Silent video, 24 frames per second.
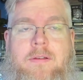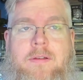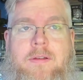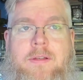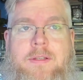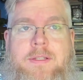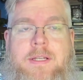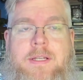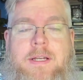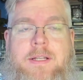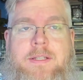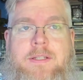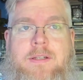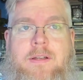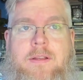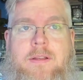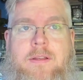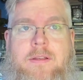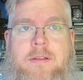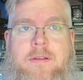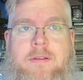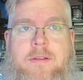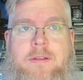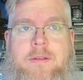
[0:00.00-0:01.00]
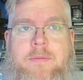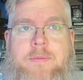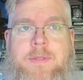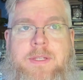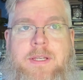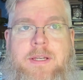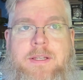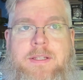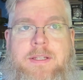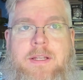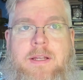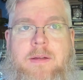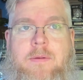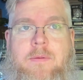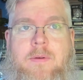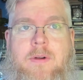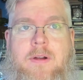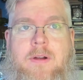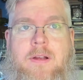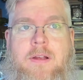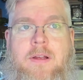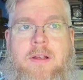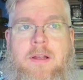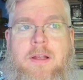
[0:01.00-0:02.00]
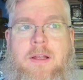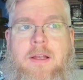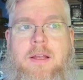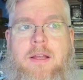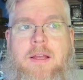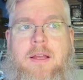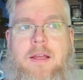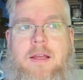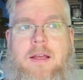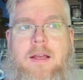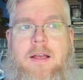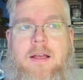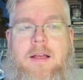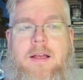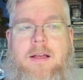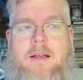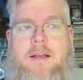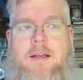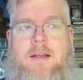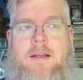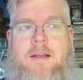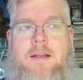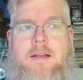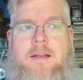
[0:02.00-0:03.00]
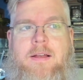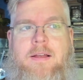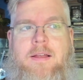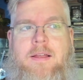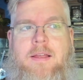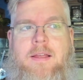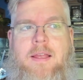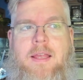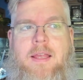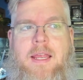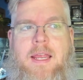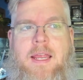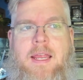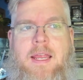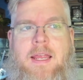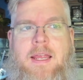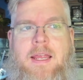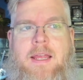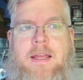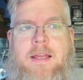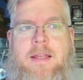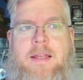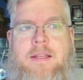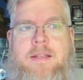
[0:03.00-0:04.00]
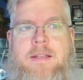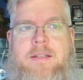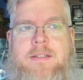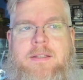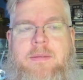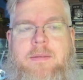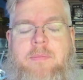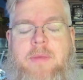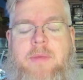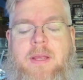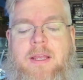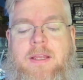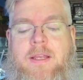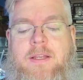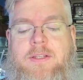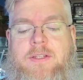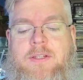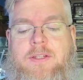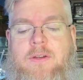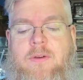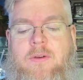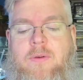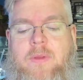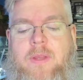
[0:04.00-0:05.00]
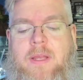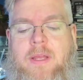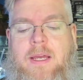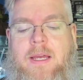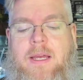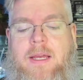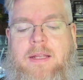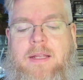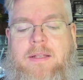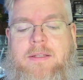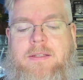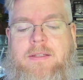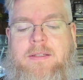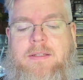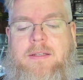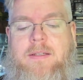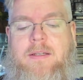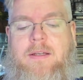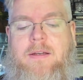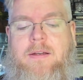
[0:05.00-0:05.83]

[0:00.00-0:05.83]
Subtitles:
Sites on the MCS network, and make it so that,